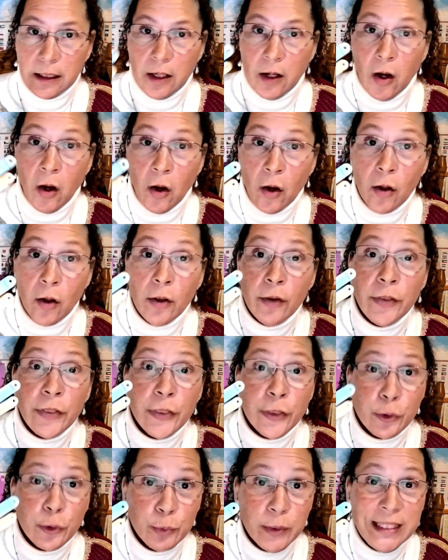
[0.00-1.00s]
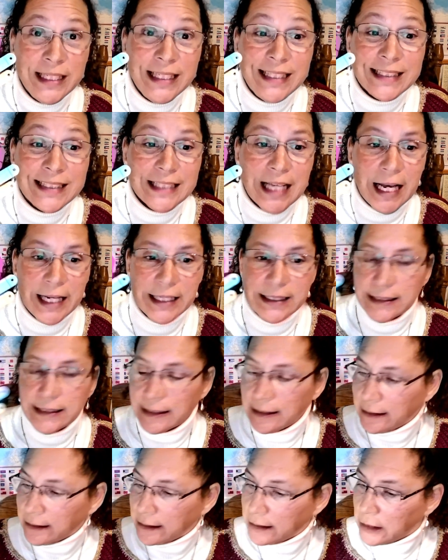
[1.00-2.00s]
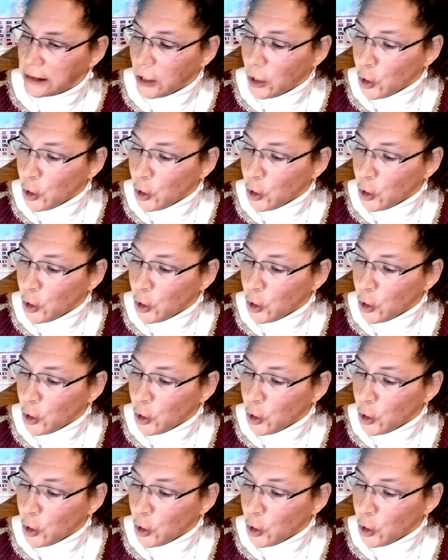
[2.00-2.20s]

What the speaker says: all 3 sizes,